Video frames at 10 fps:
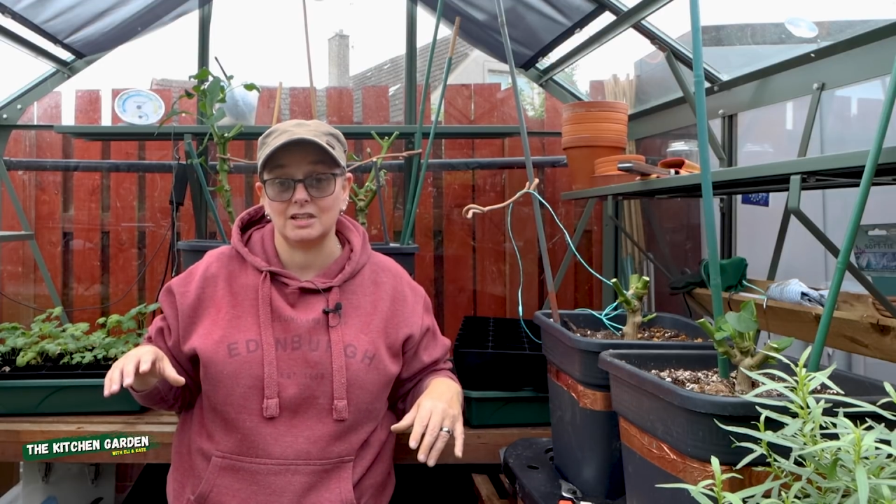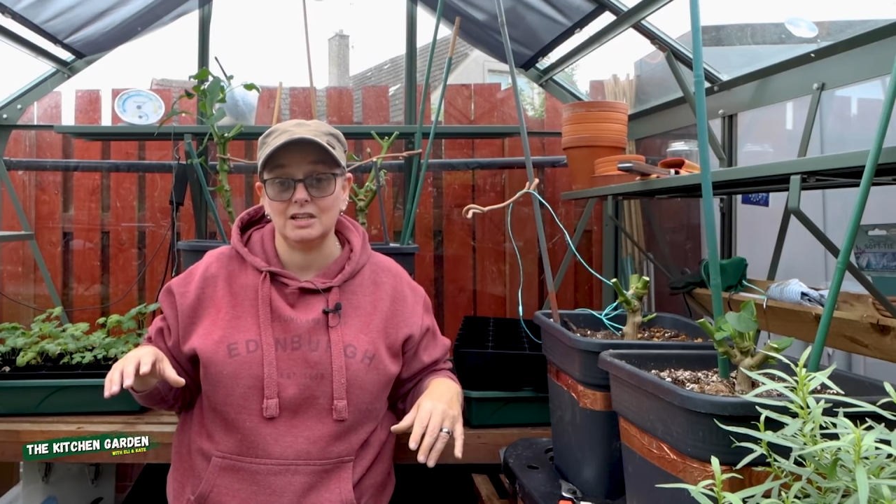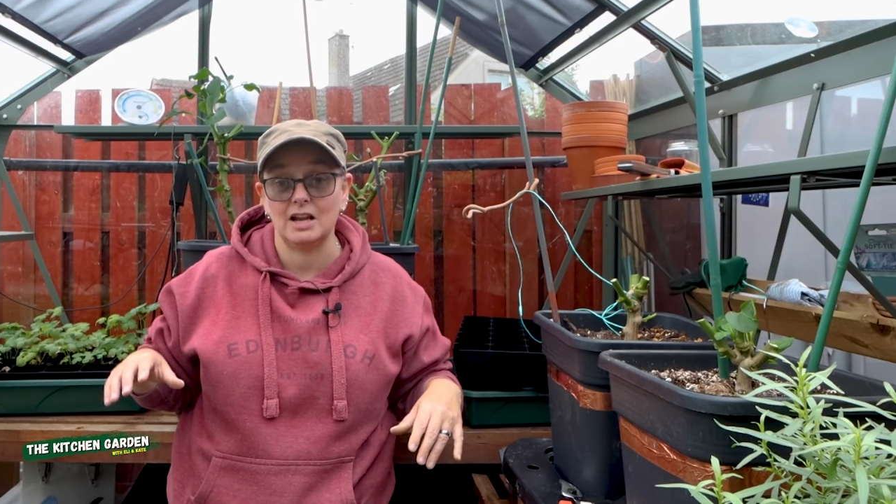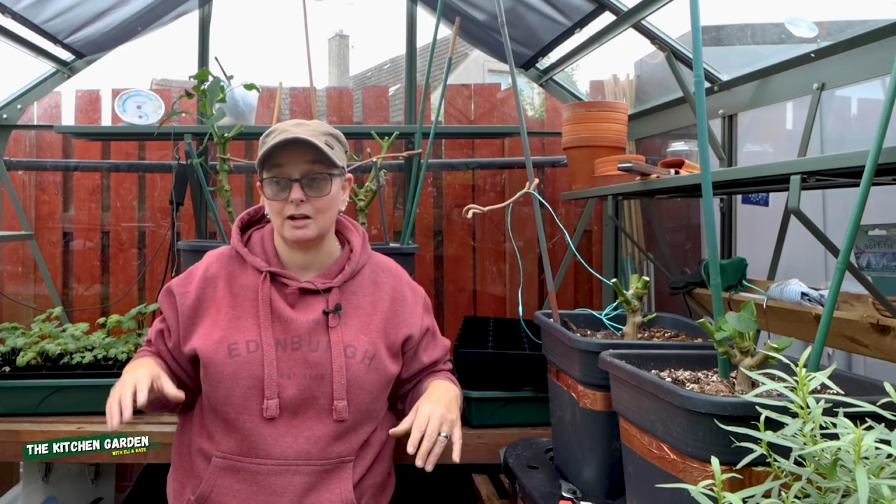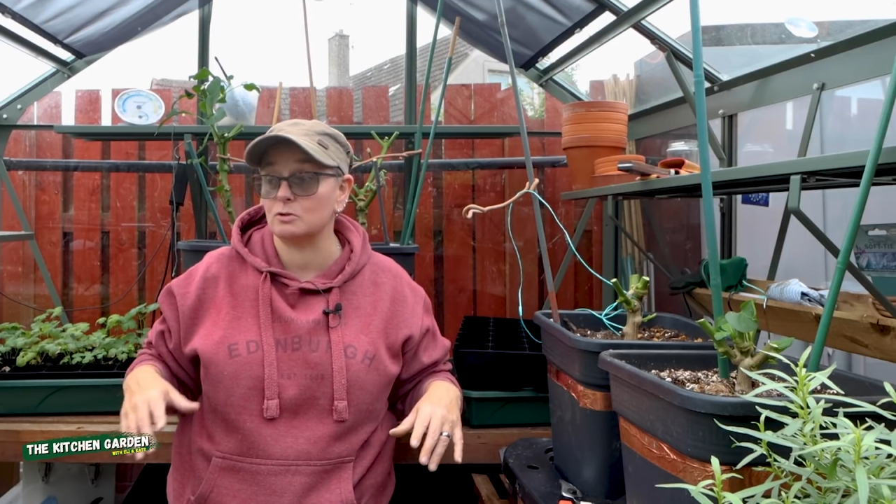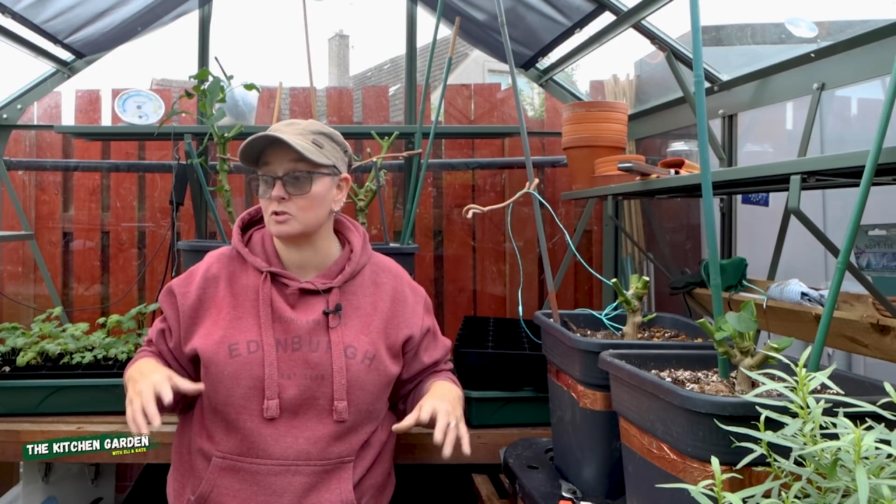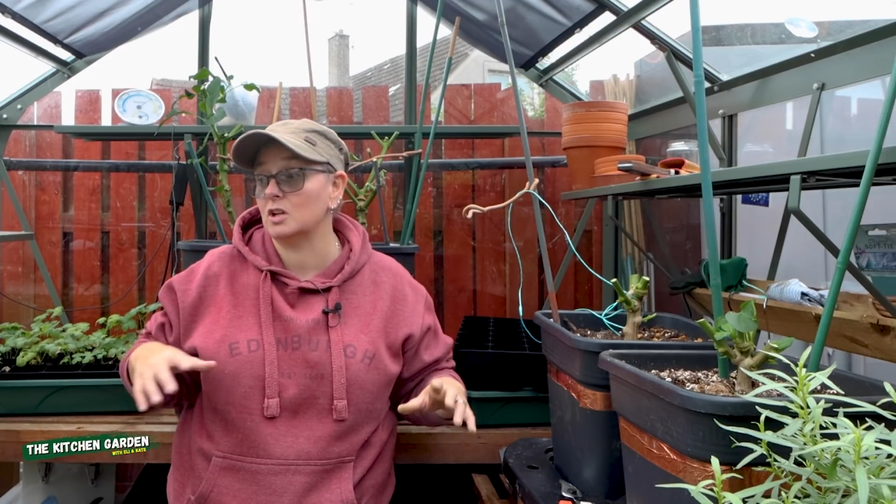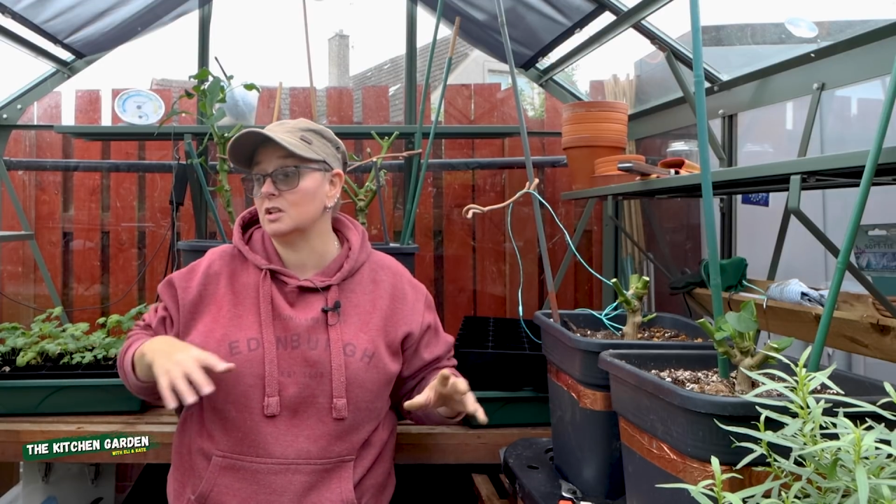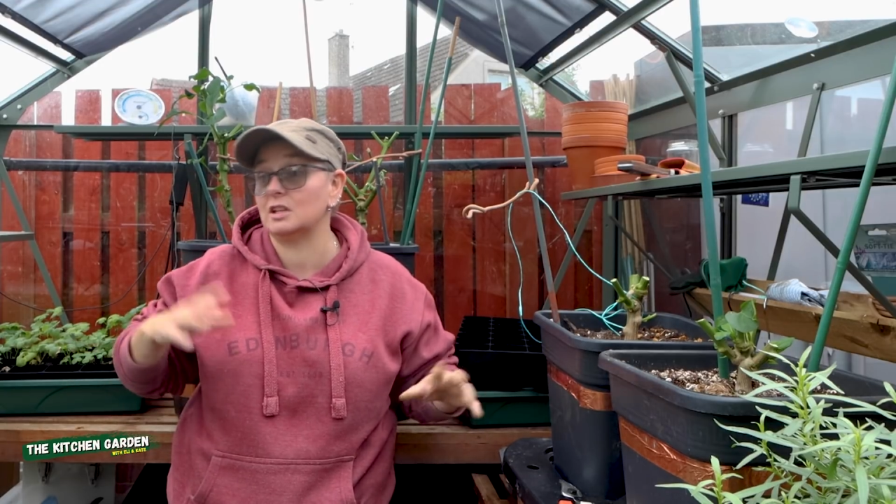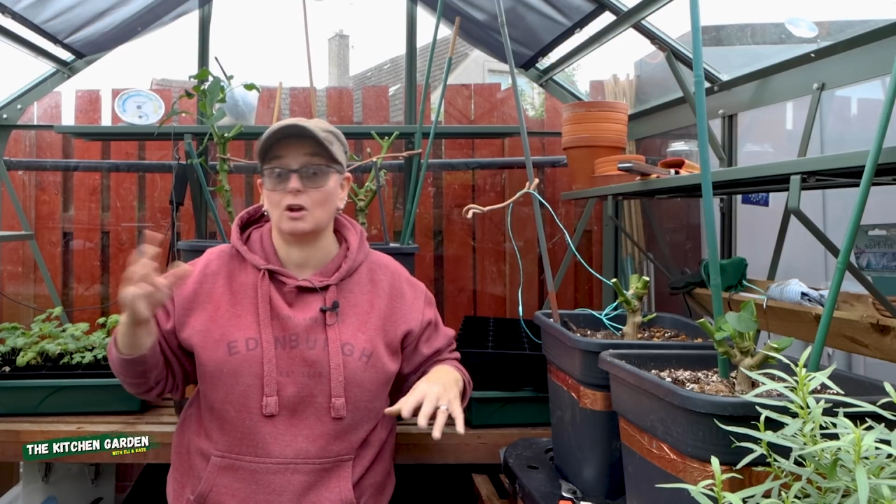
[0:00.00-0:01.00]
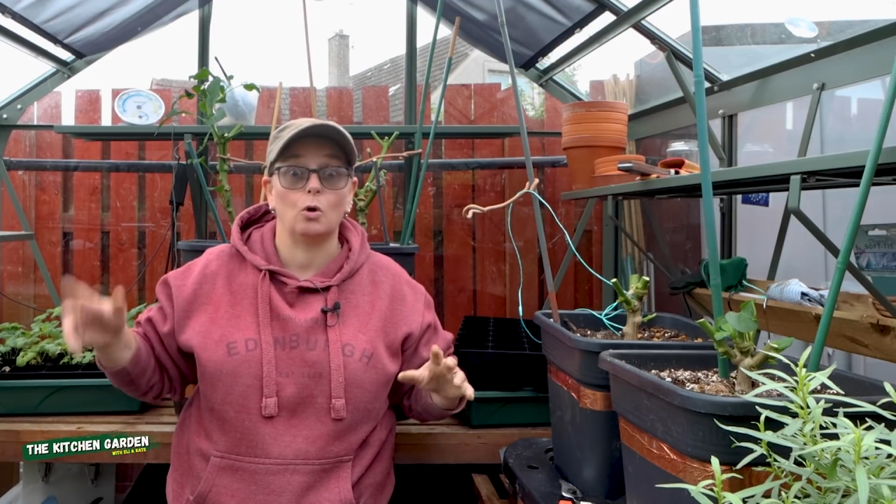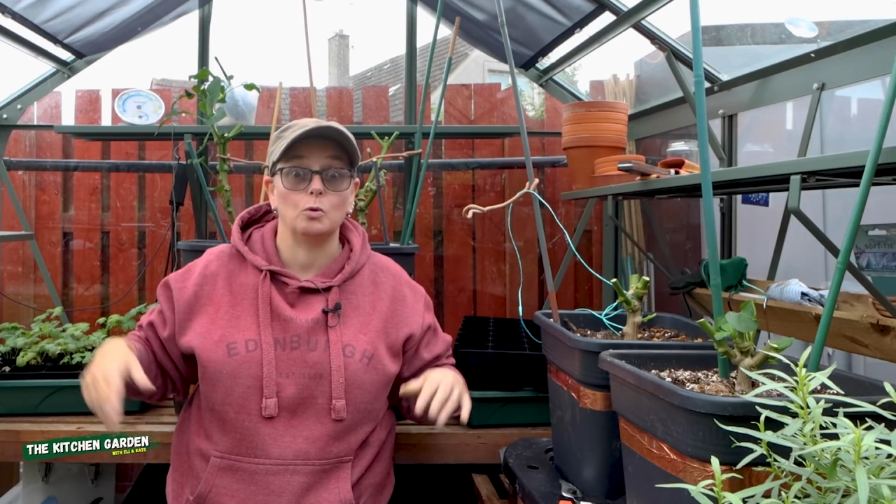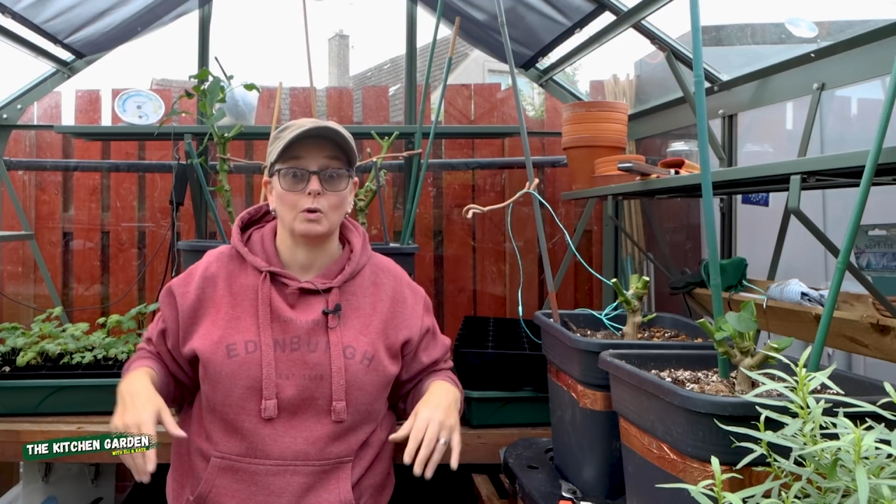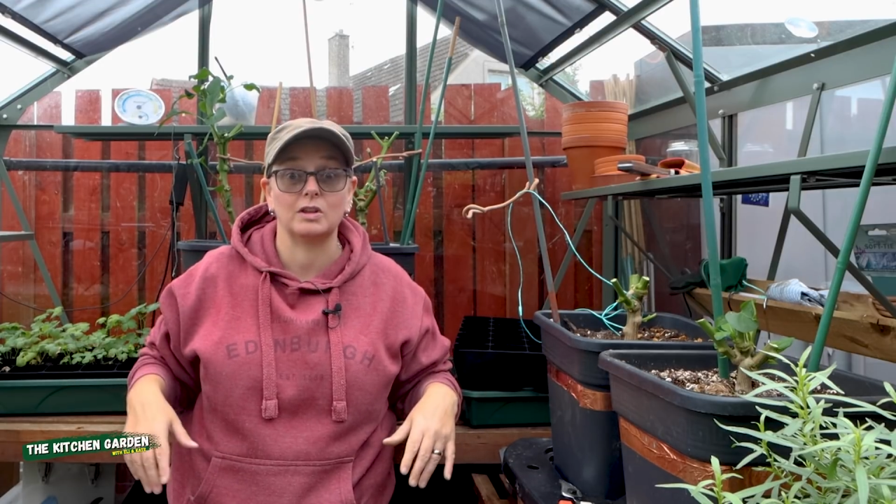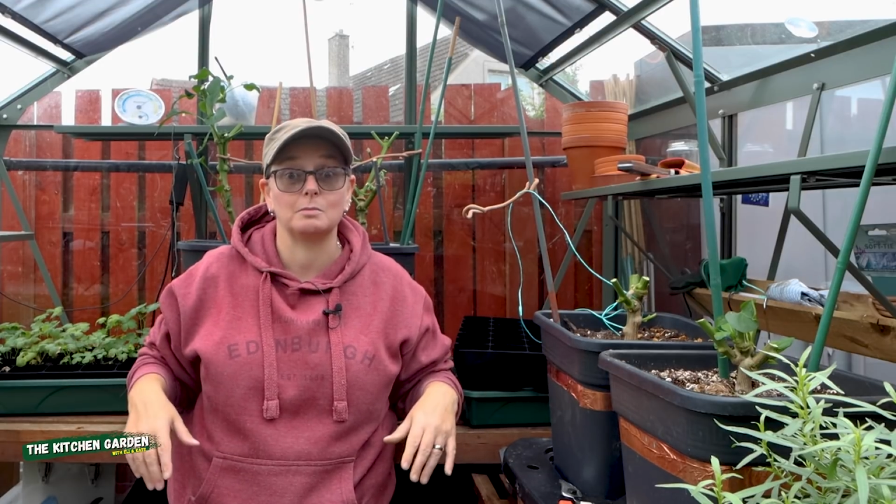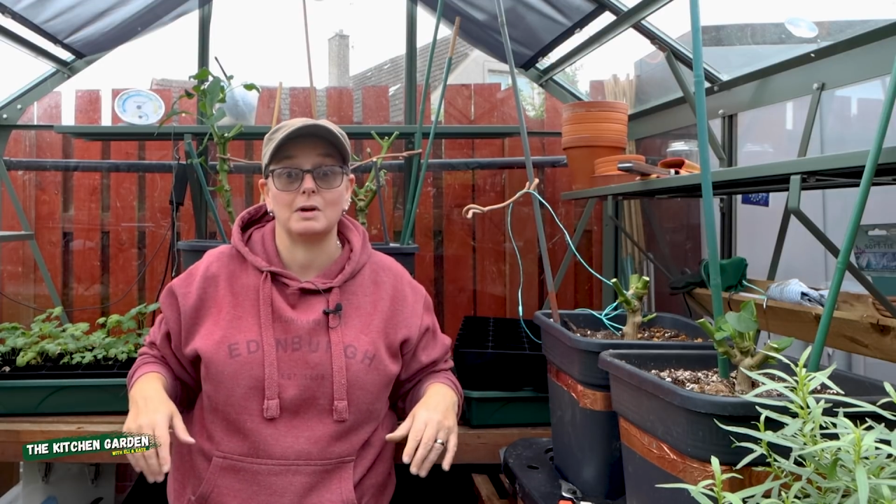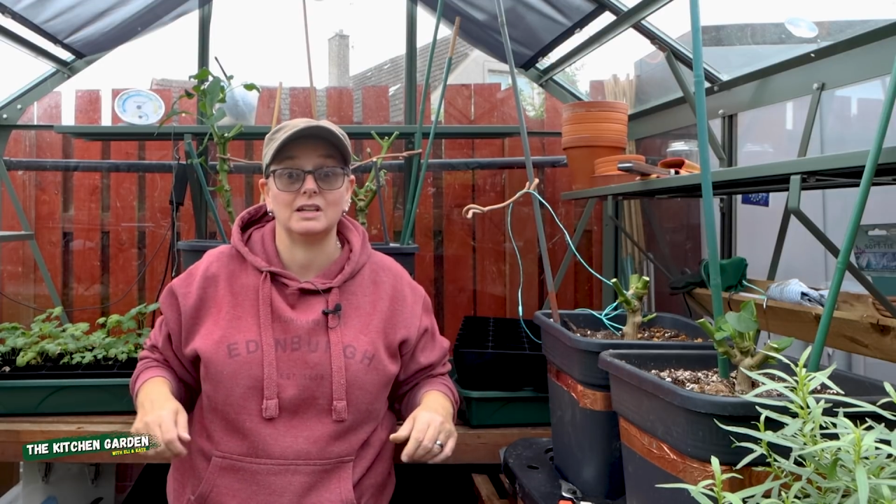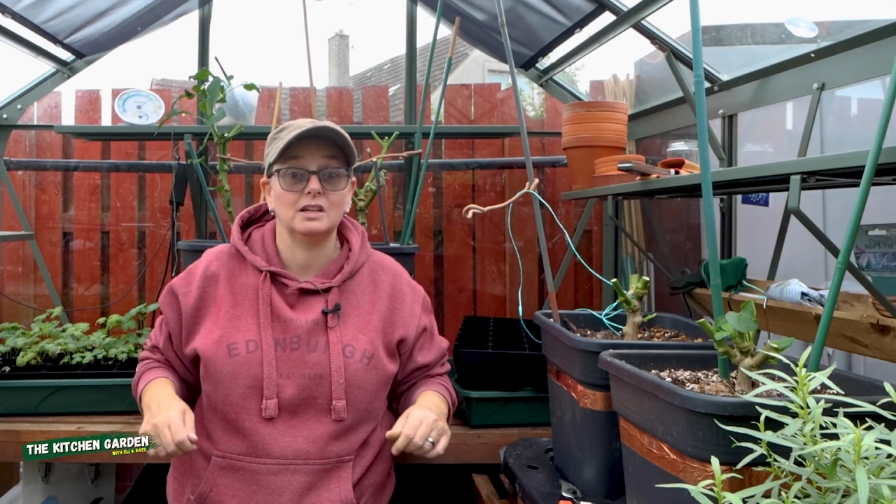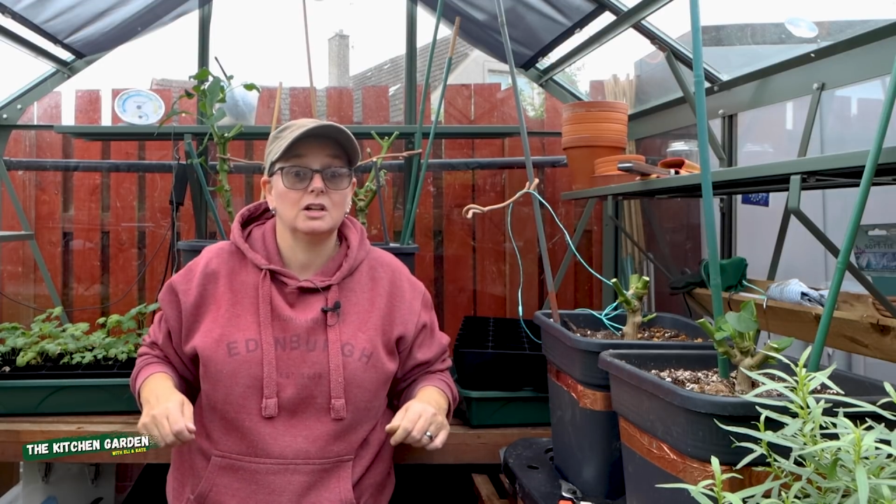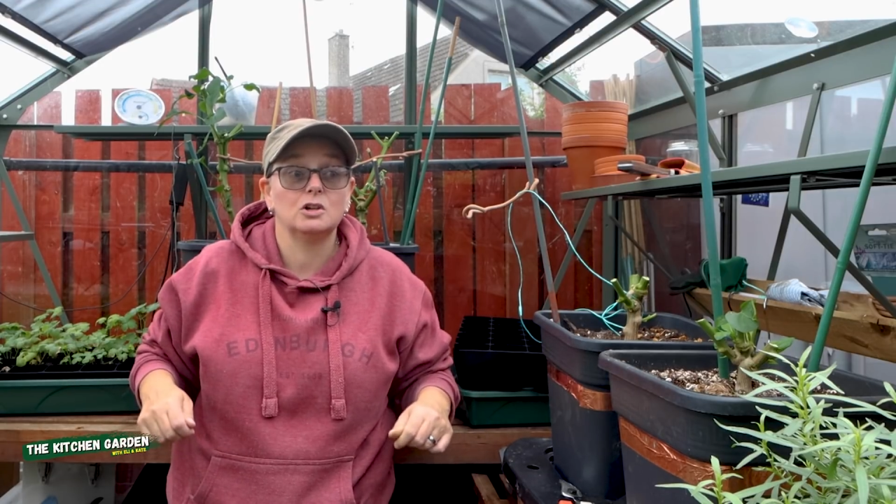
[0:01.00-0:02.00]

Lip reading: greenhouse to get on with my